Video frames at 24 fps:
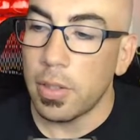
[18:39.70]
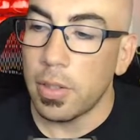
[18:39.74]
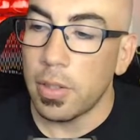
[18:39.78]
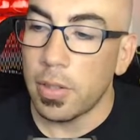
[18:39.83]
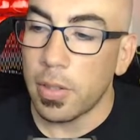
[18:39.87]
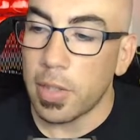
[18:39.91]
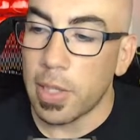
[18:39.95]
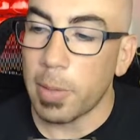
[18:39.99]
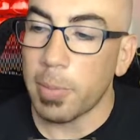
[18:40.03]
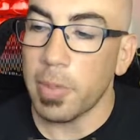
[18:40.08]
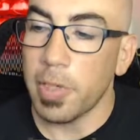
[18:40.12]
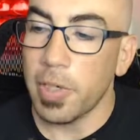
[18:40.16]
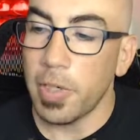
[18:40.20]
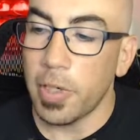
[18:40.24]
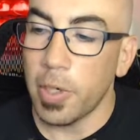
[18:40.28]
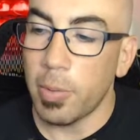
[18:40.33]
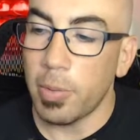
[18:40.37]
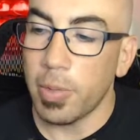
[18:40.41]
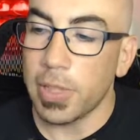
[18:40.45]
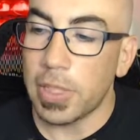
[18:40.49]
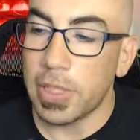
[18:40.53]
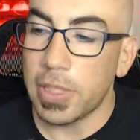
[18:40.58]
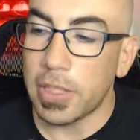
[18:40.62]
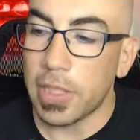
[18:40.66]
Captain Adobo
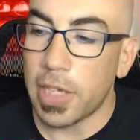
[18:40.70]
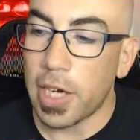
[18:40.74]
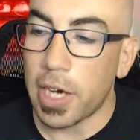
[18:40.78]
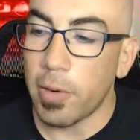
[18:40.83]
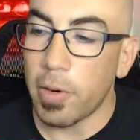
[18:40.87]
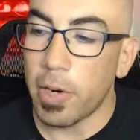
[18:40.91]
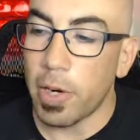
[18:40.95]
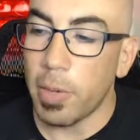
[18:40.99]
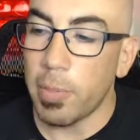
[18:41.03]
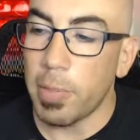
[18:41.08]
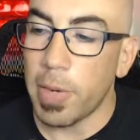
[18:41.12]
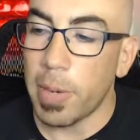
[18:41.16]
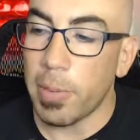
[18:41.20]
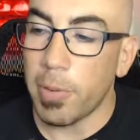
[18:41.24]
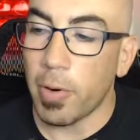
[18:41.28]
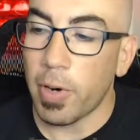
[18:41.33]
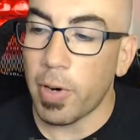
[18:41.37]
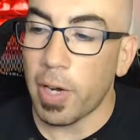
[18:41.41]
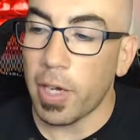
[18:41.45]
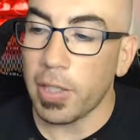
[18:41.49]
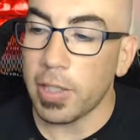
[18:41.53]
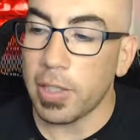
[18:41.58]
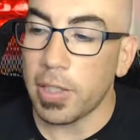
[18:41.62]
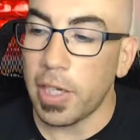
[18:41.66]
says the iRod Bama
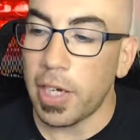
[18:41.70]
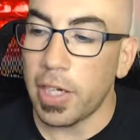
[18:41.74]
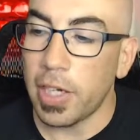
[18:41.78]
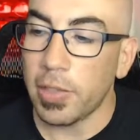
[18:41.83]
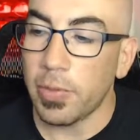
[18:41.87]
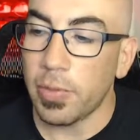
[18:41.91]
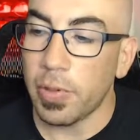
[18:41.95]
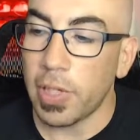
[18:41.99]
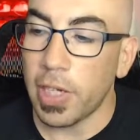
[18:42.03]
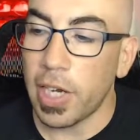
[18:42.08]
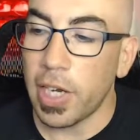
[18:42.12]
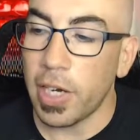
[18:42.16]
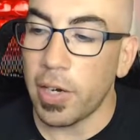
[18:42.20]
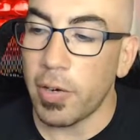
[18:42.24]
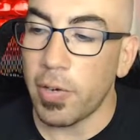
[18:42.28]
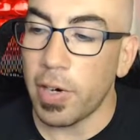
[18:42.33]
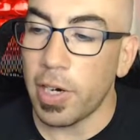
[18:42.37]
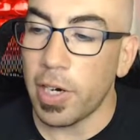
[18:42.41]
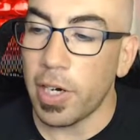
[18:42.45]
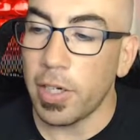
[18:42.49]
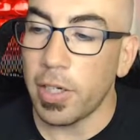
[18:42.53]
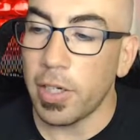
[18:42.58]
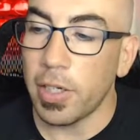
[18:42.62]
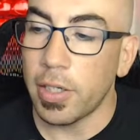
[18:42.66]
rod is nice for the A
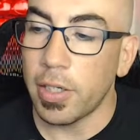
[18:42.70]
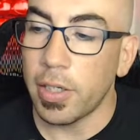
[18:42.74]
rig,